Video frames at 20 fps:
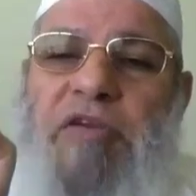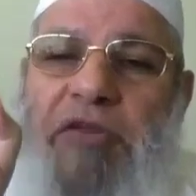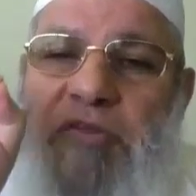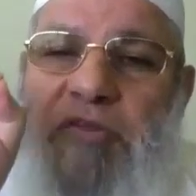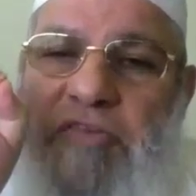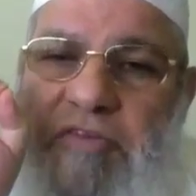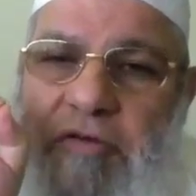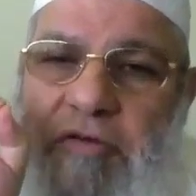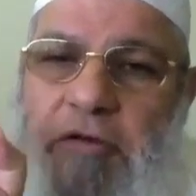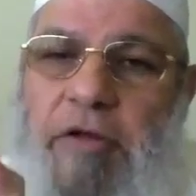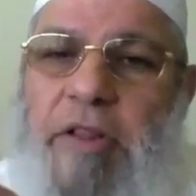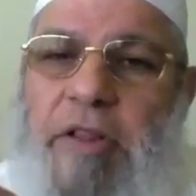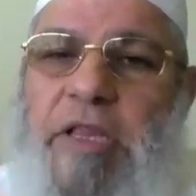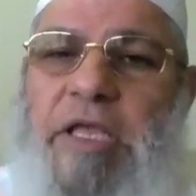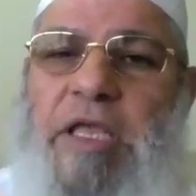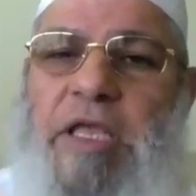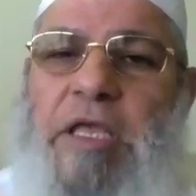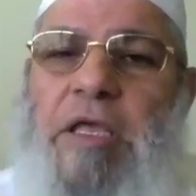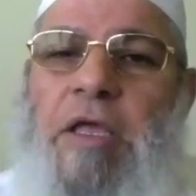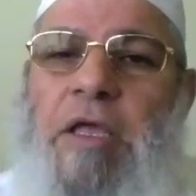
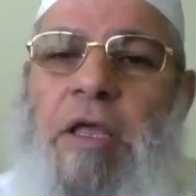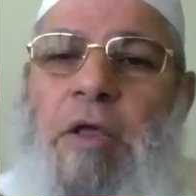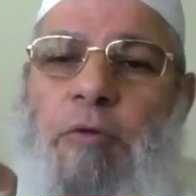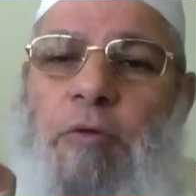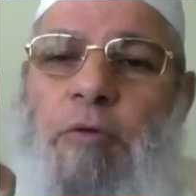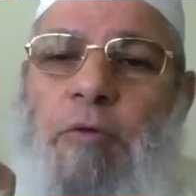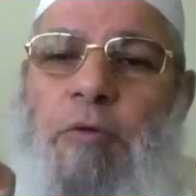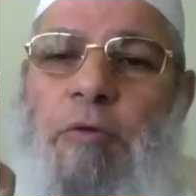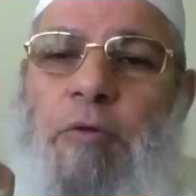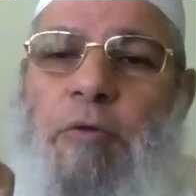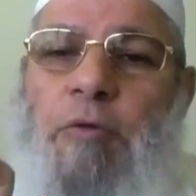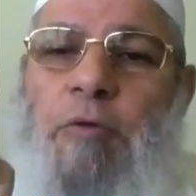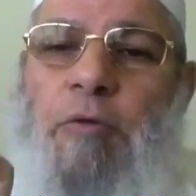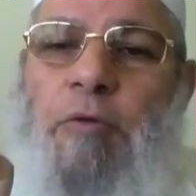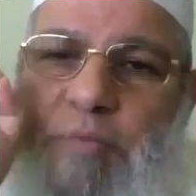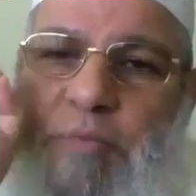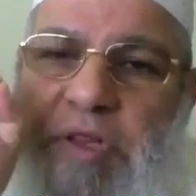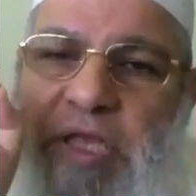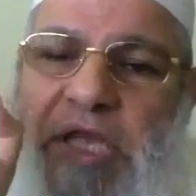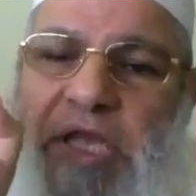sincerely, with
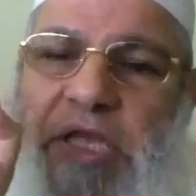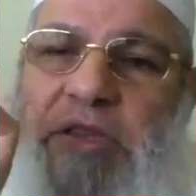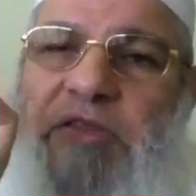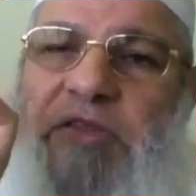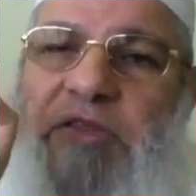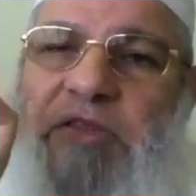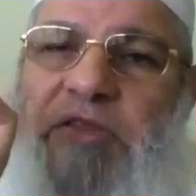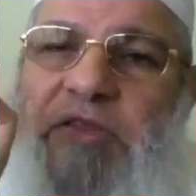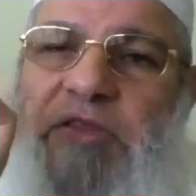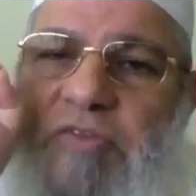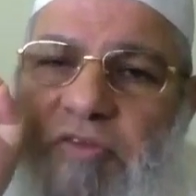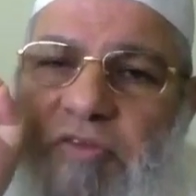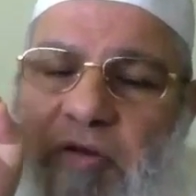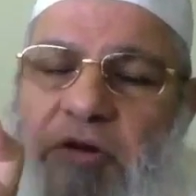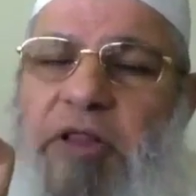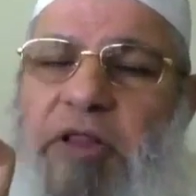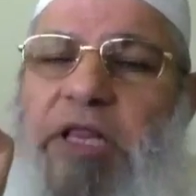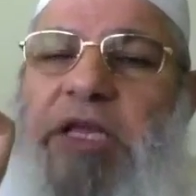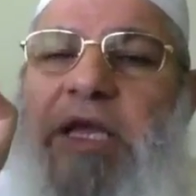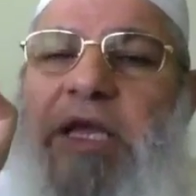complete
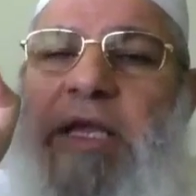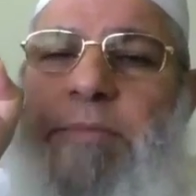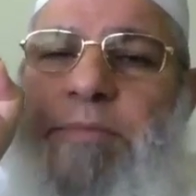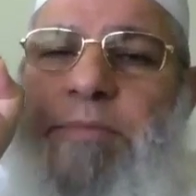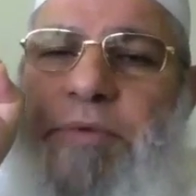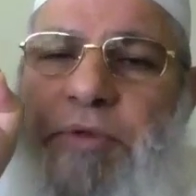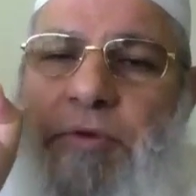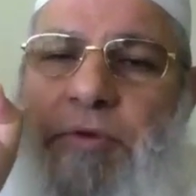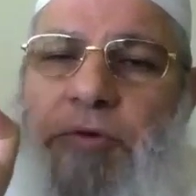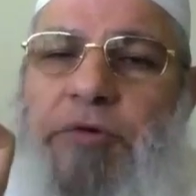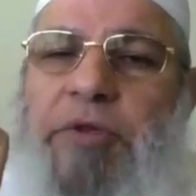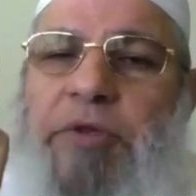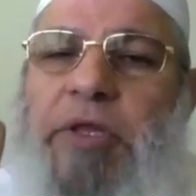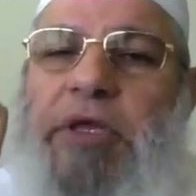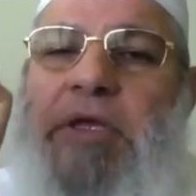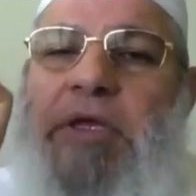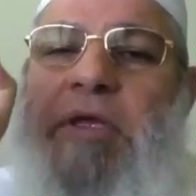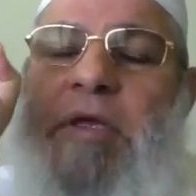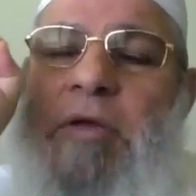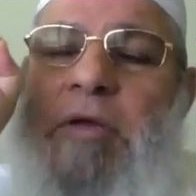sincerity and
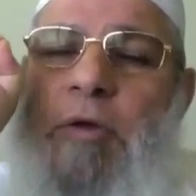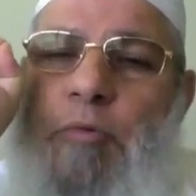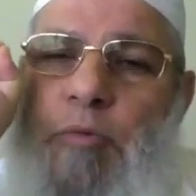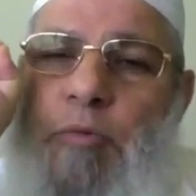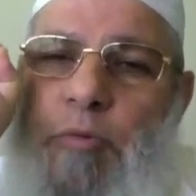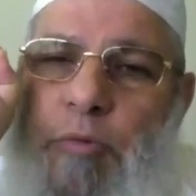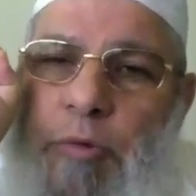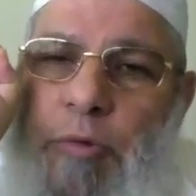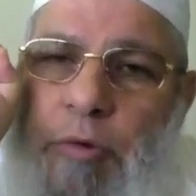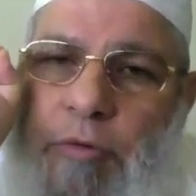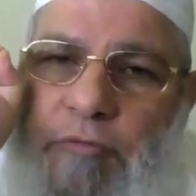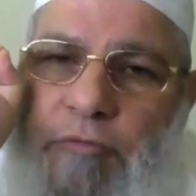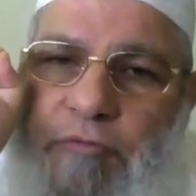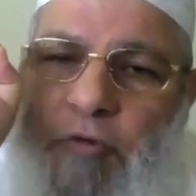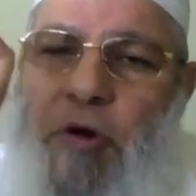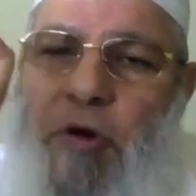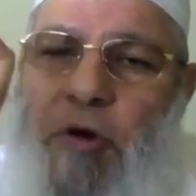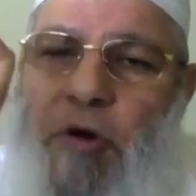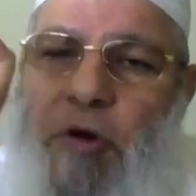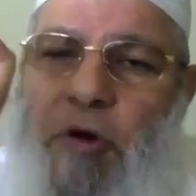purity
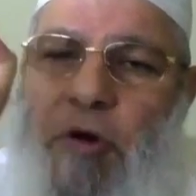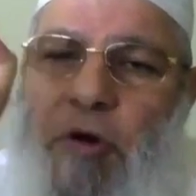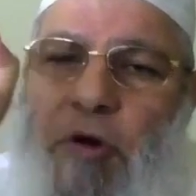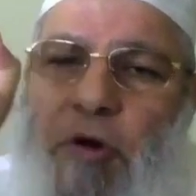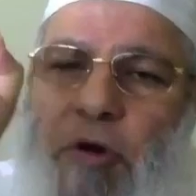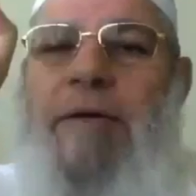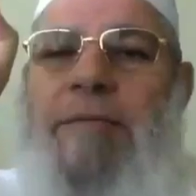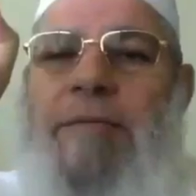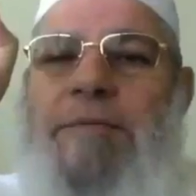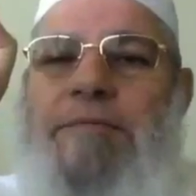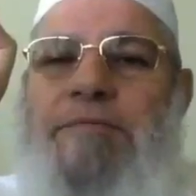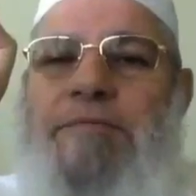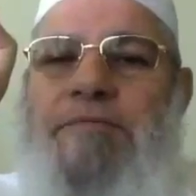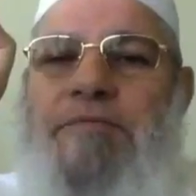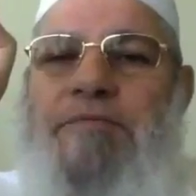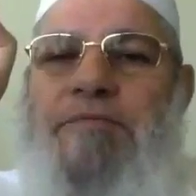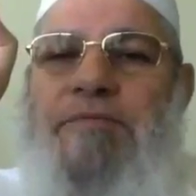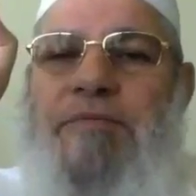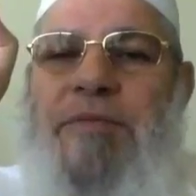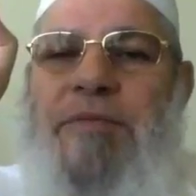for Allah,
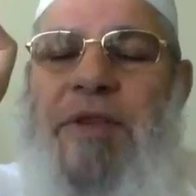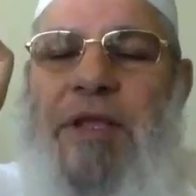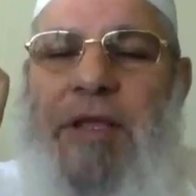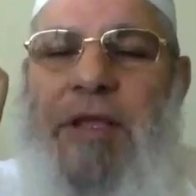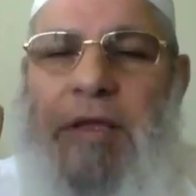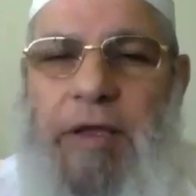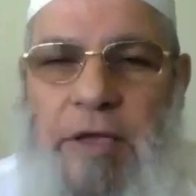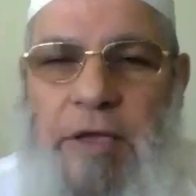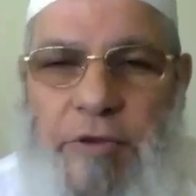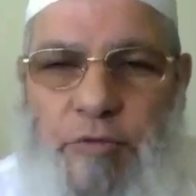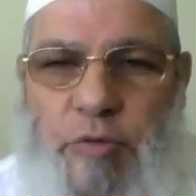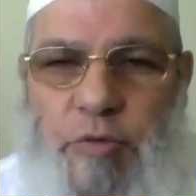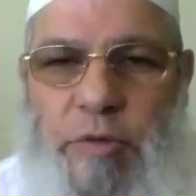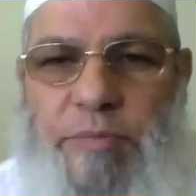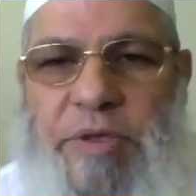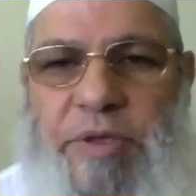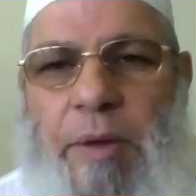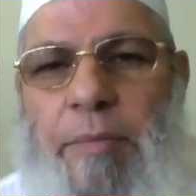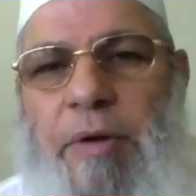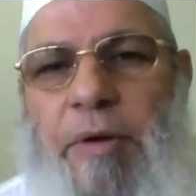it
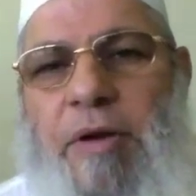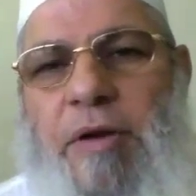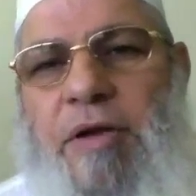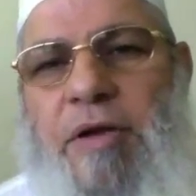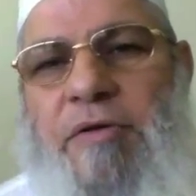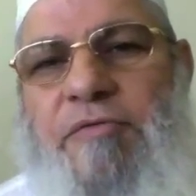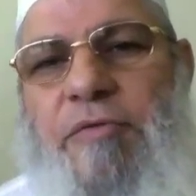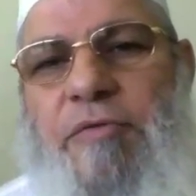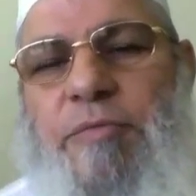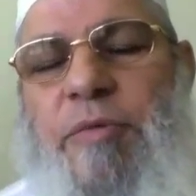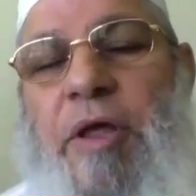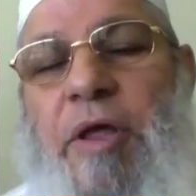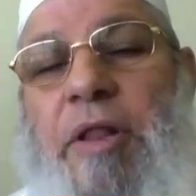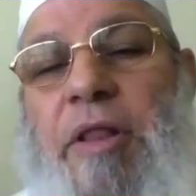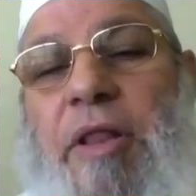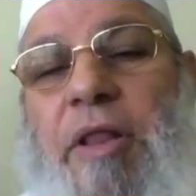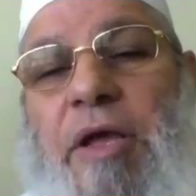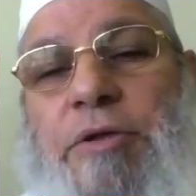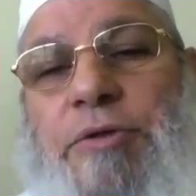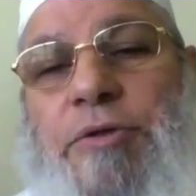will be a barakah from
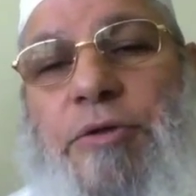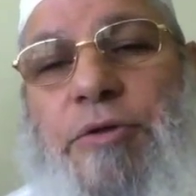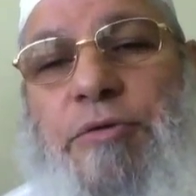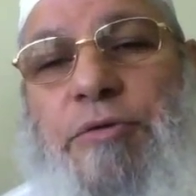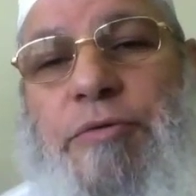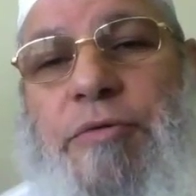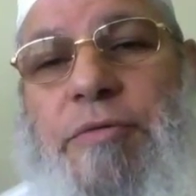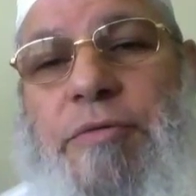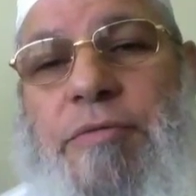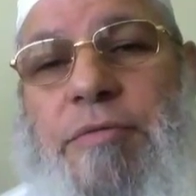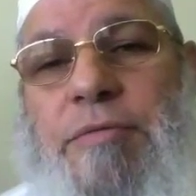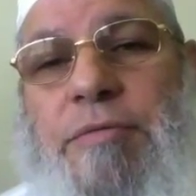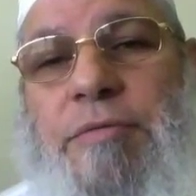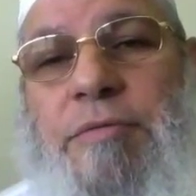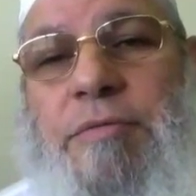Allah to you.